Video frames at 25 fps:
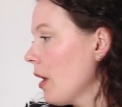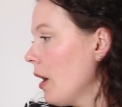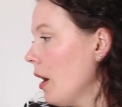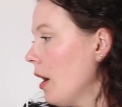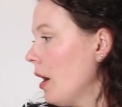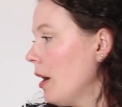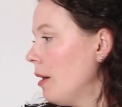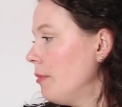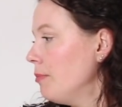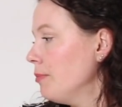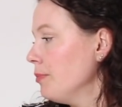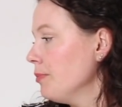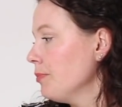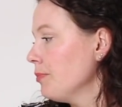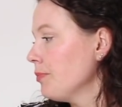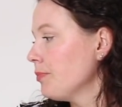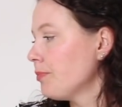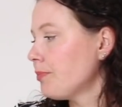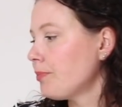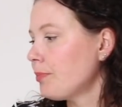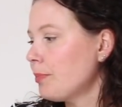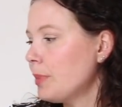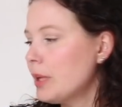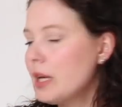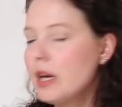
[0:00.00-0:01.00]

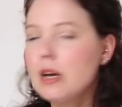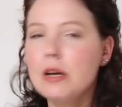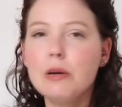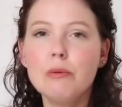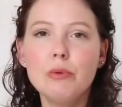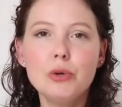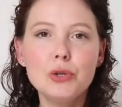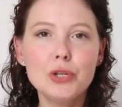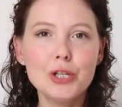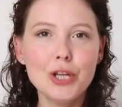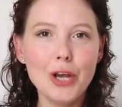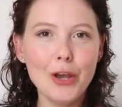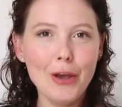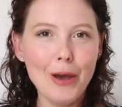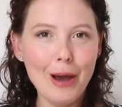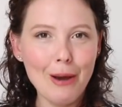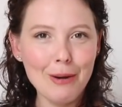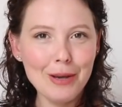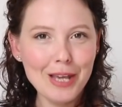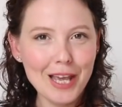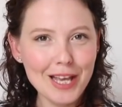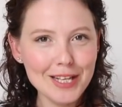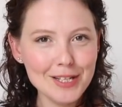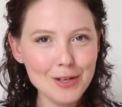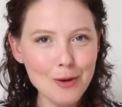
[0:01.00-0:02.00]
But I will show you
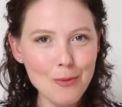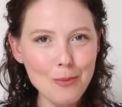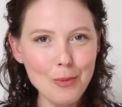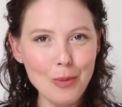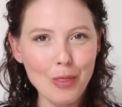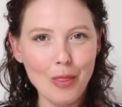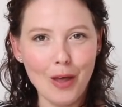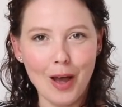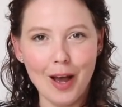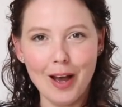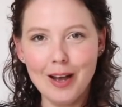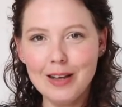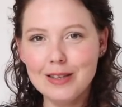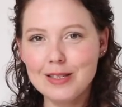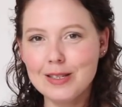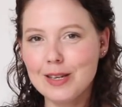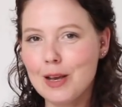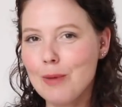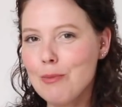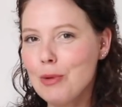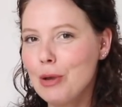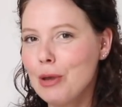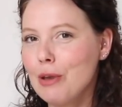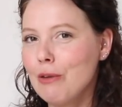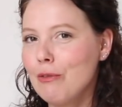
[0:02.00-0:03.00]
how I get on with that.
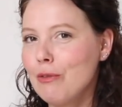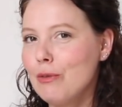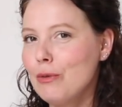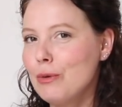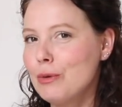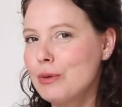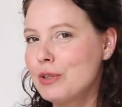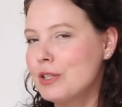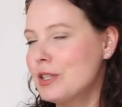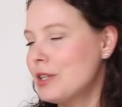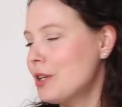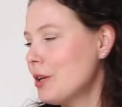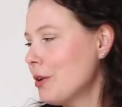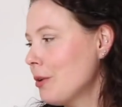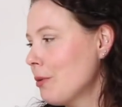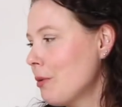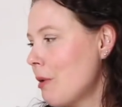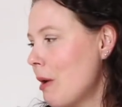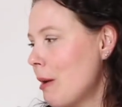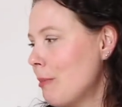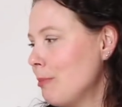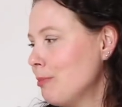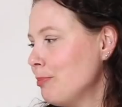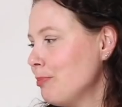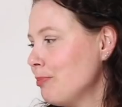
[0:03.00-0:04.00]
I'm looking forward
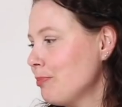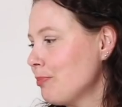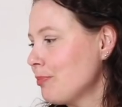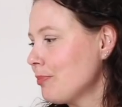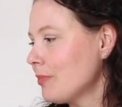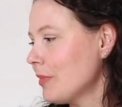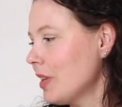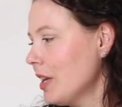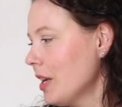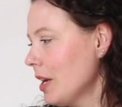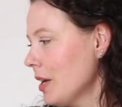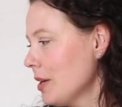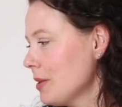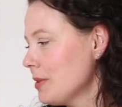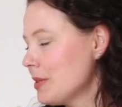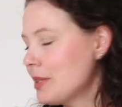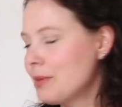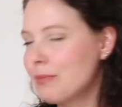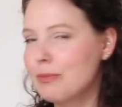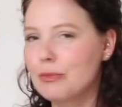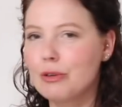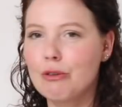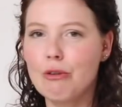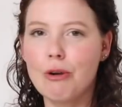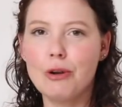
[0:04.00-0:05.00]
to
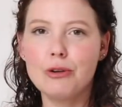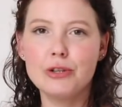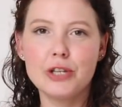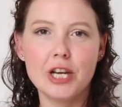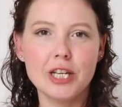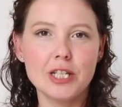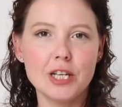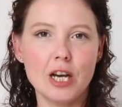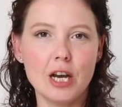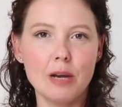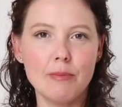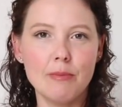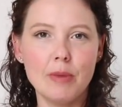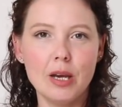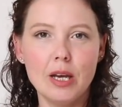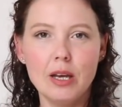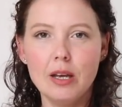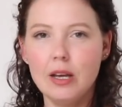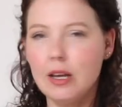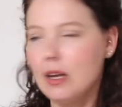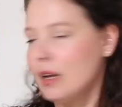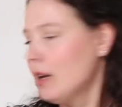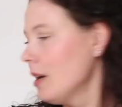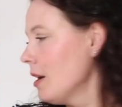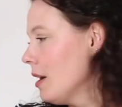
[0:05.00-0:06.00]
some crochet time,
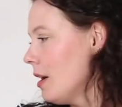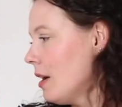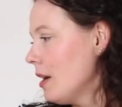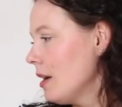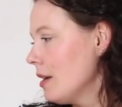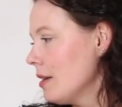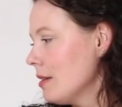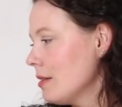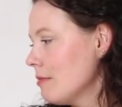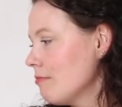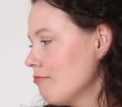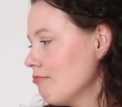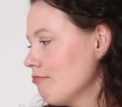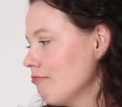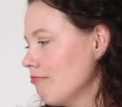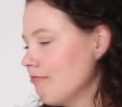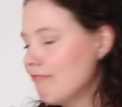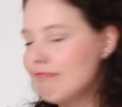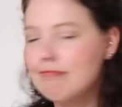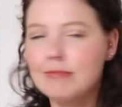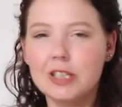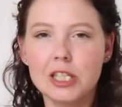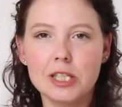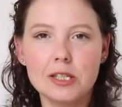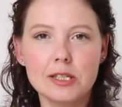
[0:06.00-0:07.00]

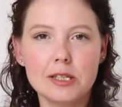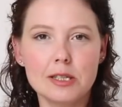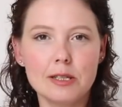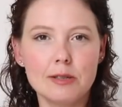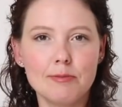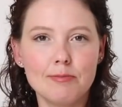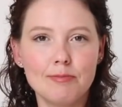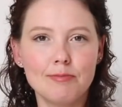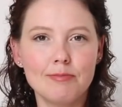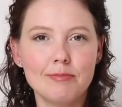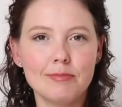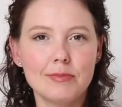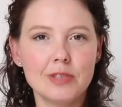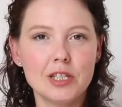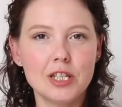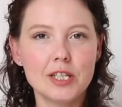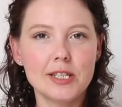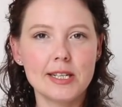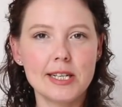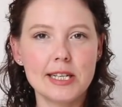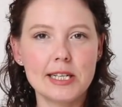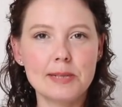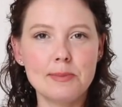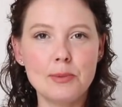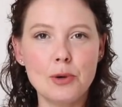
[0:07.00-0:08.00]
just
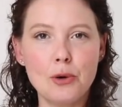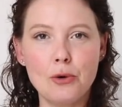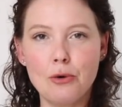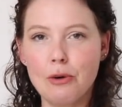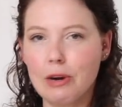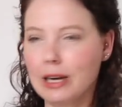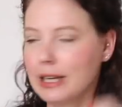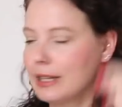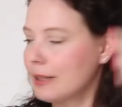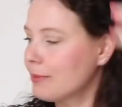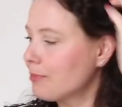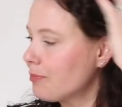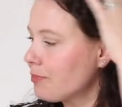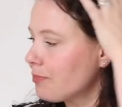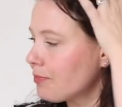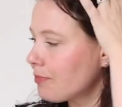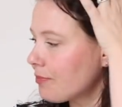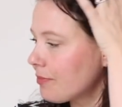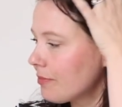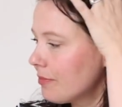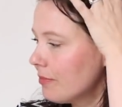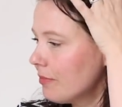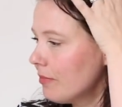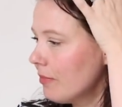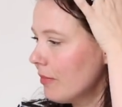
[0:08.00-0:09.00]
exploring.
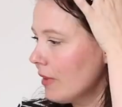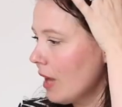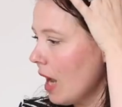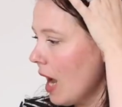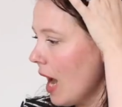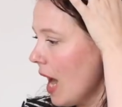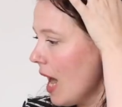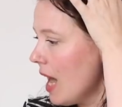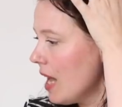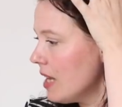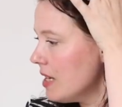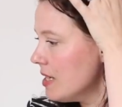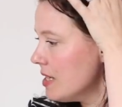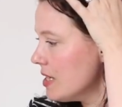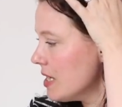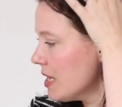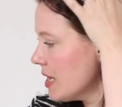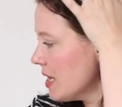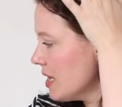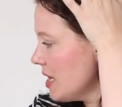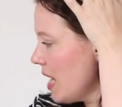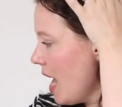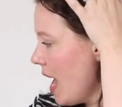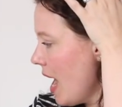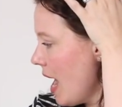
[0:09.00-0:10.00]
And
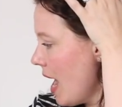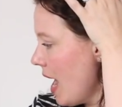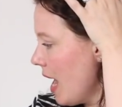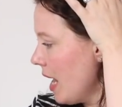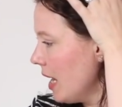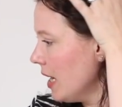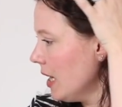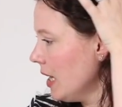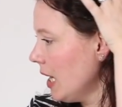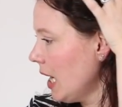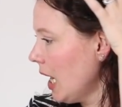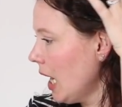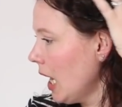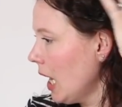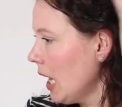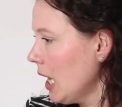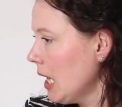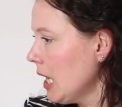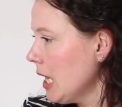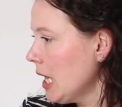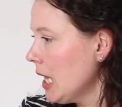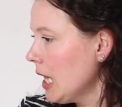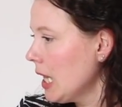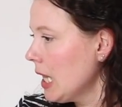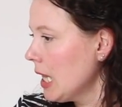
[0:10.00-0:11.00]
then
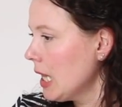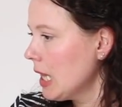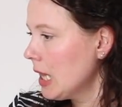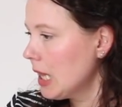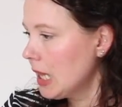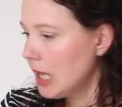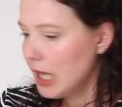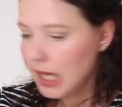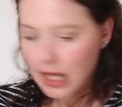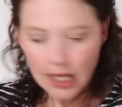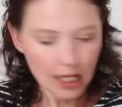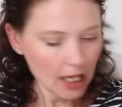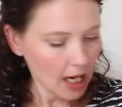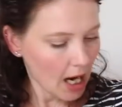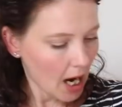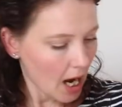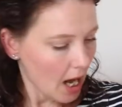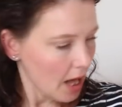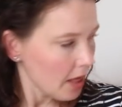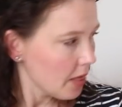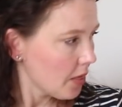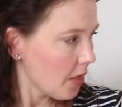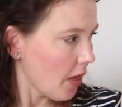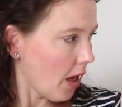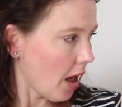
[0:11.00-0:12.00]
the
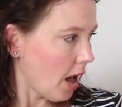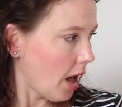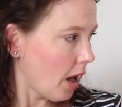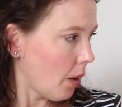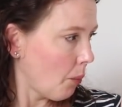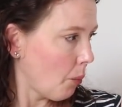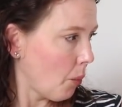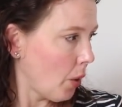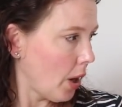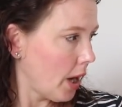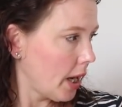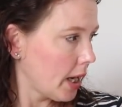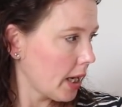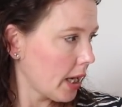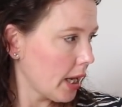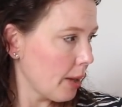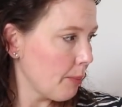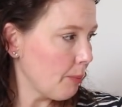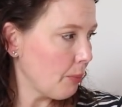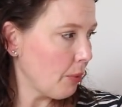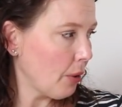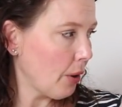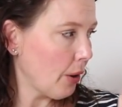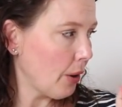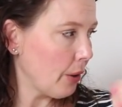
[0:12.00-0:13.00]
other work
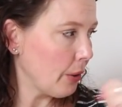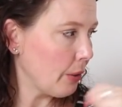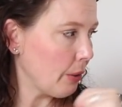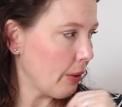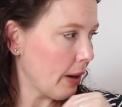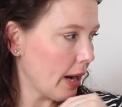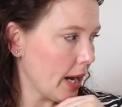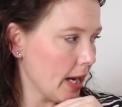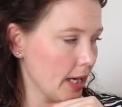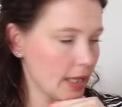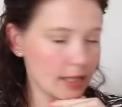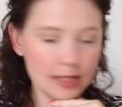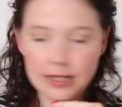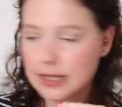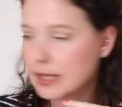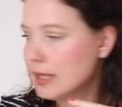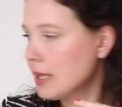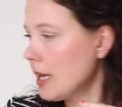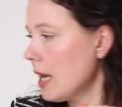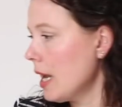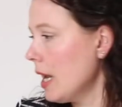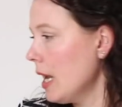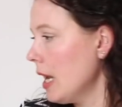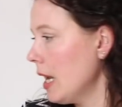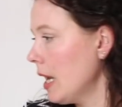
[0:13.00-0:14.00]
in
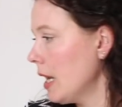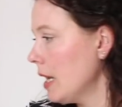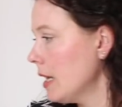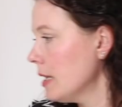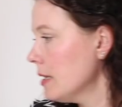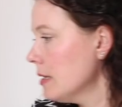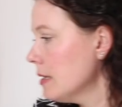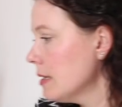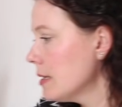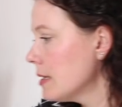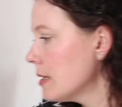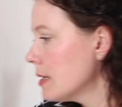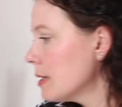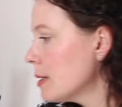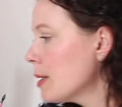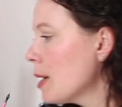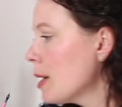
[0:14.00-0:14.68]
progress is